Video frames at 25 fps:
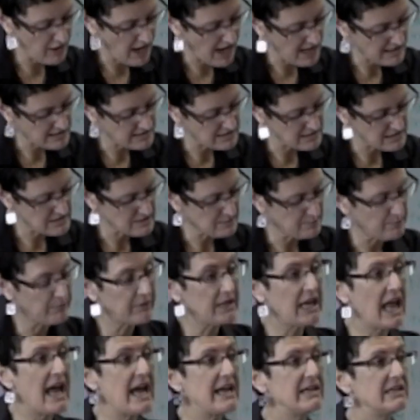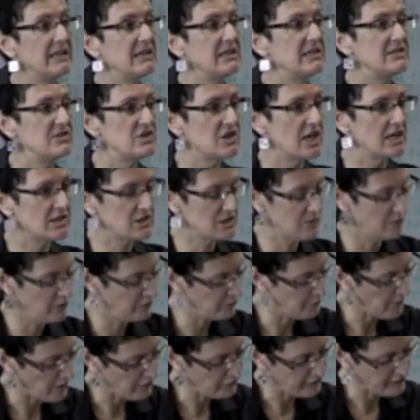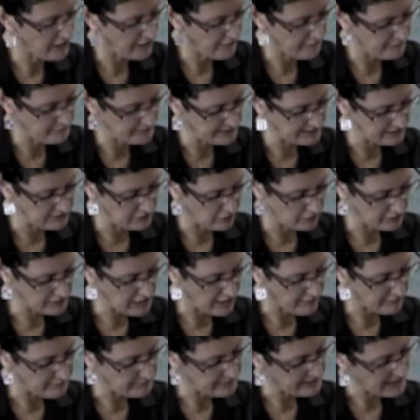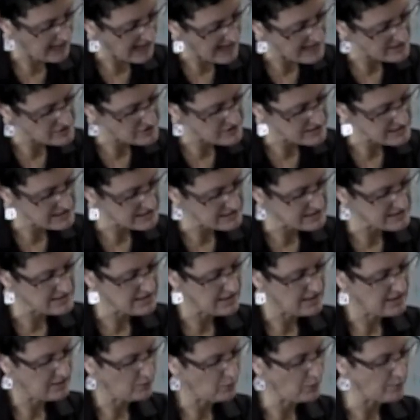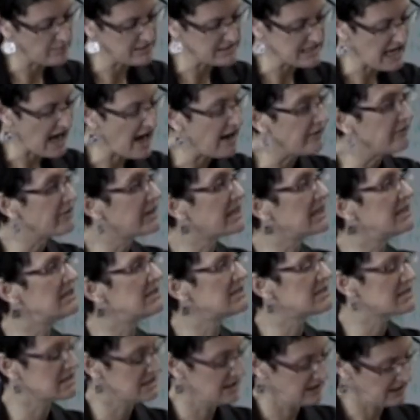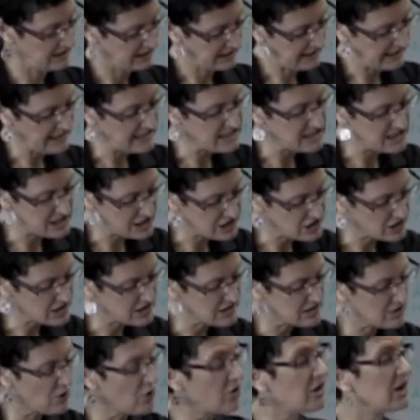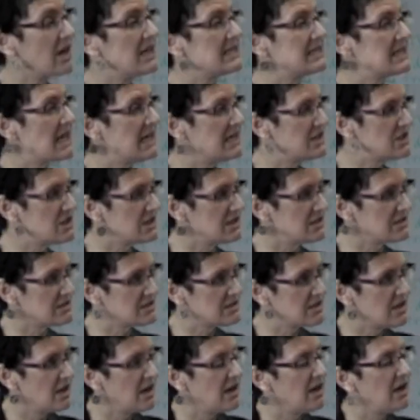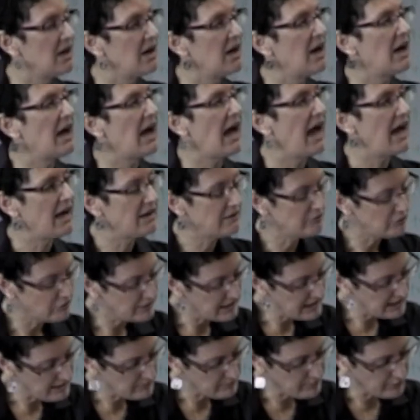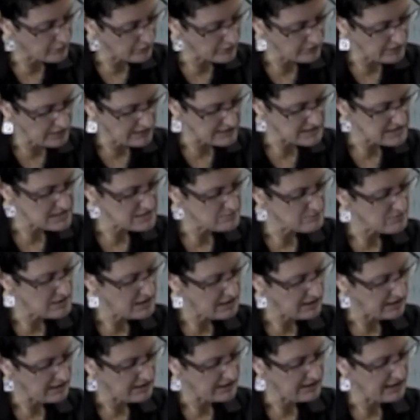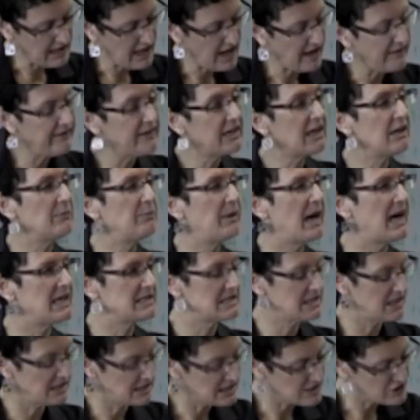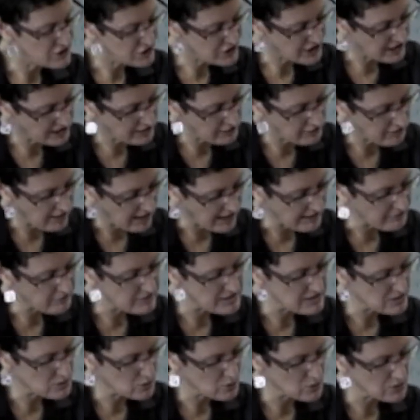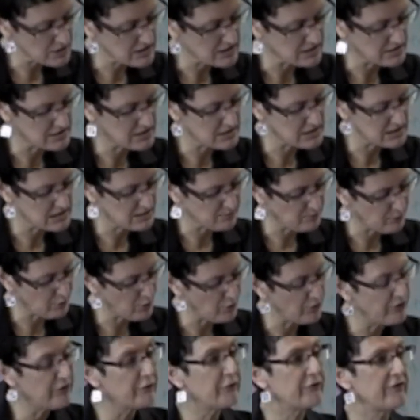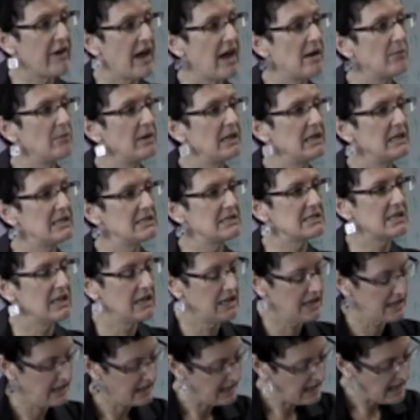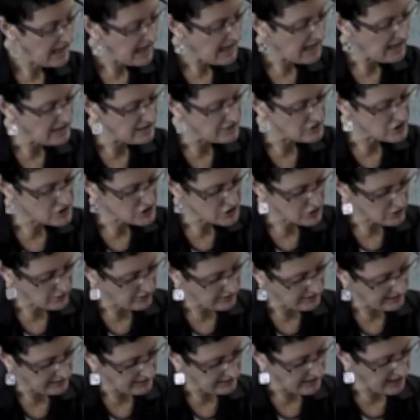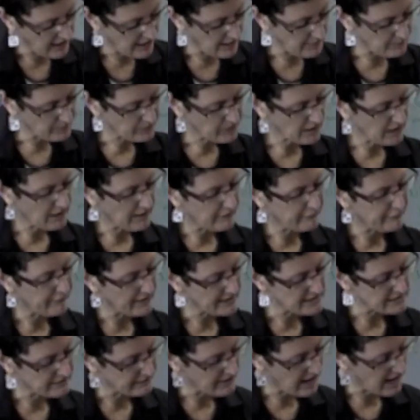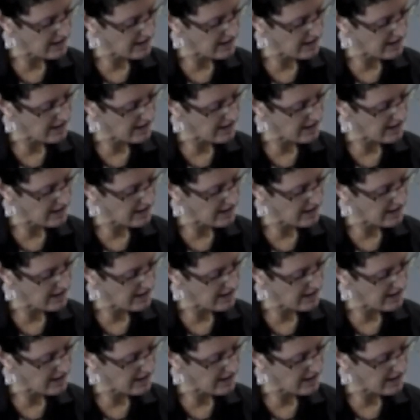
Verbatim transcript: praxis planned in conjunction with both government and non-government agencies, women's advocates, indigenous organisations and really importantly to me, it had the capacity to generate resources to support the families in ensuring um, effective